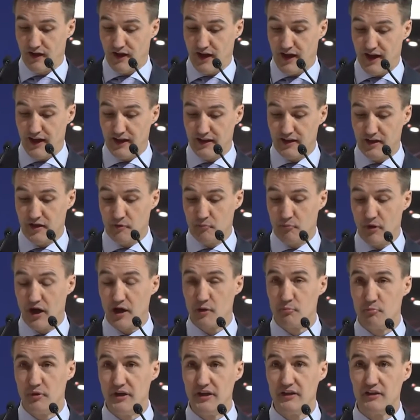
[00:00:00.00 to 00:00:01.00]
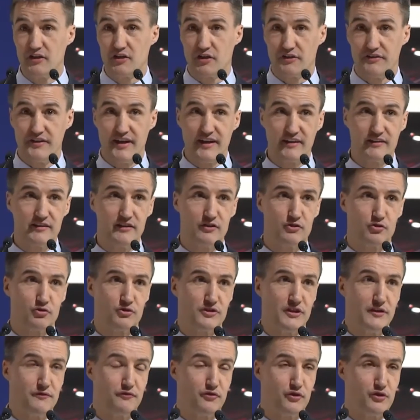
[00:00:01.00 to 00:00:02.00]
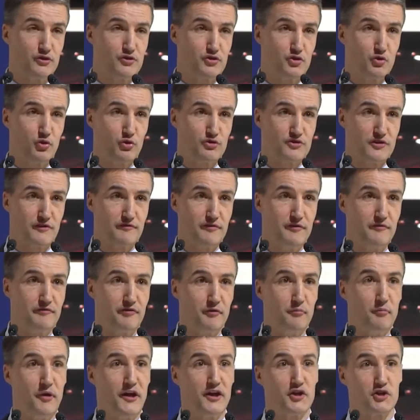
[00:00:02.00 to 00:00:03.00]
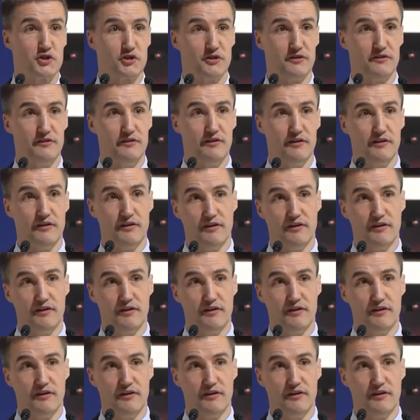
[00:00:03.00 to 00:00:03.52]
And by being connected to different sources of information,